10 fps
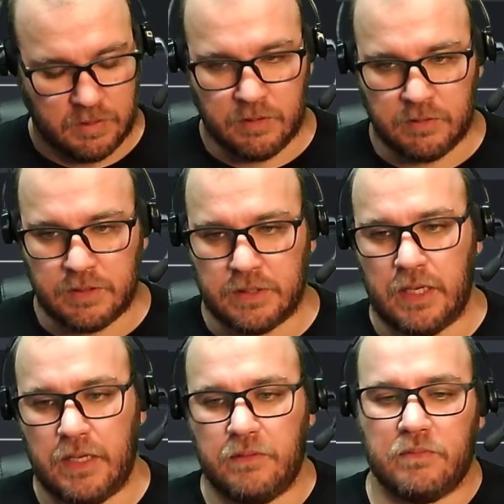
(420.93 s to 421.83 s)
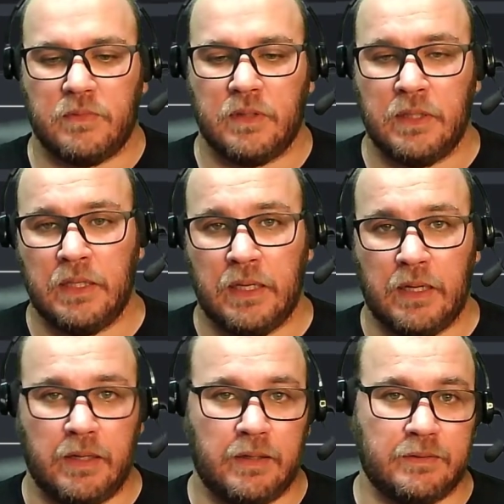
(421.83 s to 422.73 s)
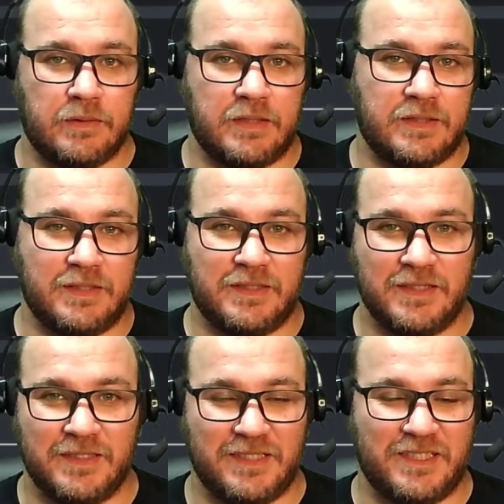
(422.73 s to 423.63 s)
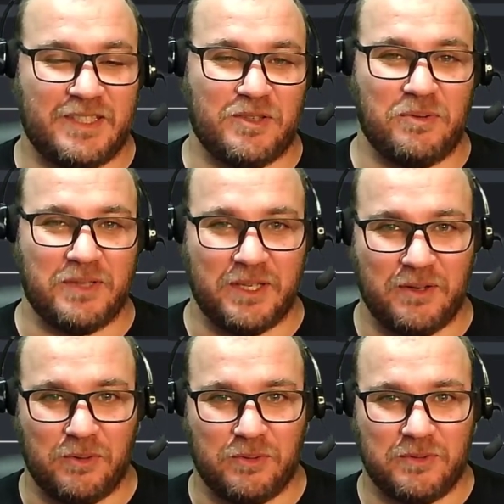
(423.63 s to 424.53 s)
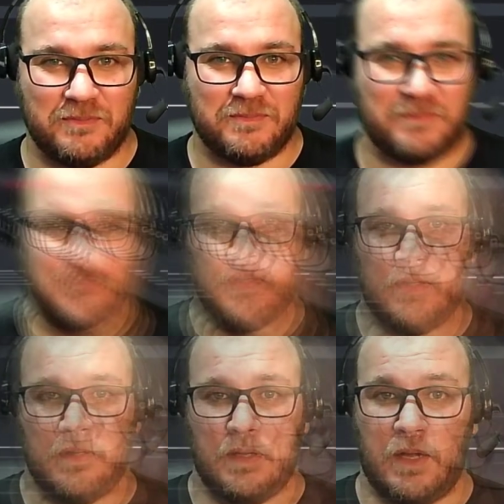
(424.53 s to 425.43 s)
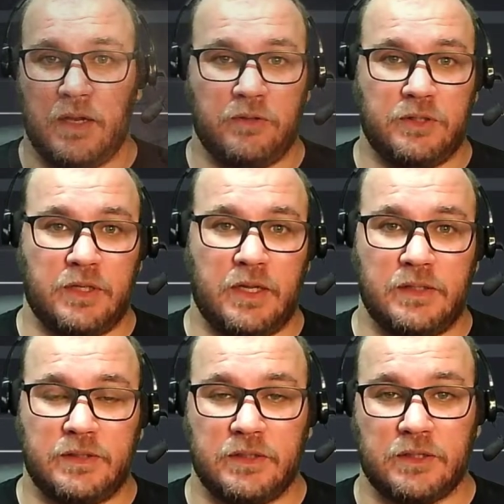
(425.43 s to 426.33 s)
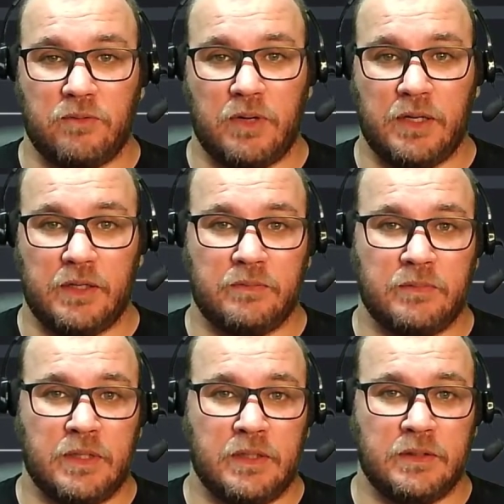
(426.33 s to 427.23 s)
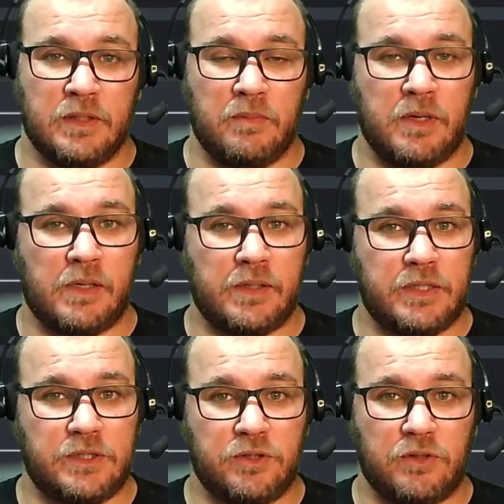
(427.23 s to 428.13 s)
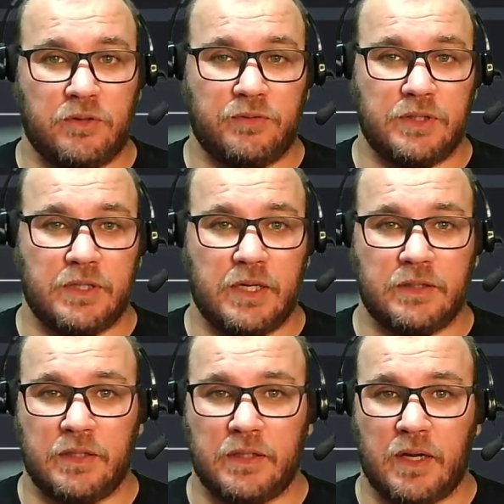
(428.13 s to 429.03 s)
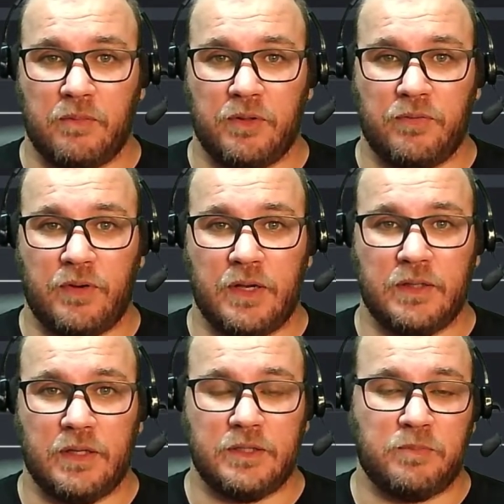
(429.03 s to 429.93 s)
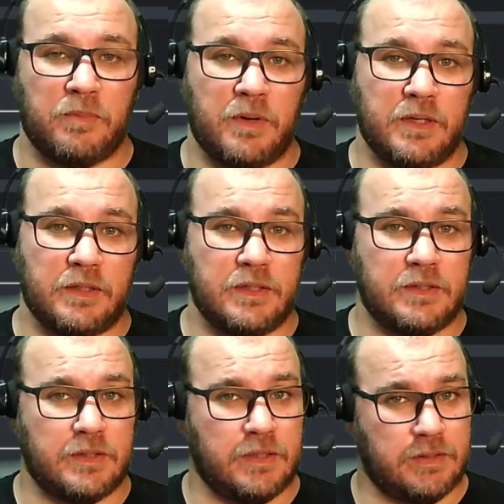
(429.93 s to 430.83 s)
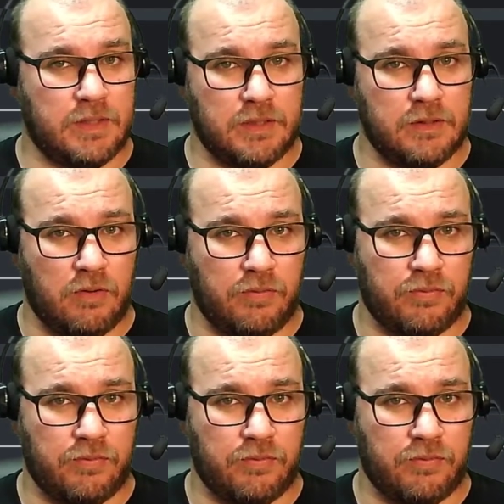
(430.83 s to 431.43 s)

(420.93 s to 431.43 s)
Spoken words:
Save, and that's it. This is all the code and nothing else is required. A mere addition of this getter and modify the list properties is enough.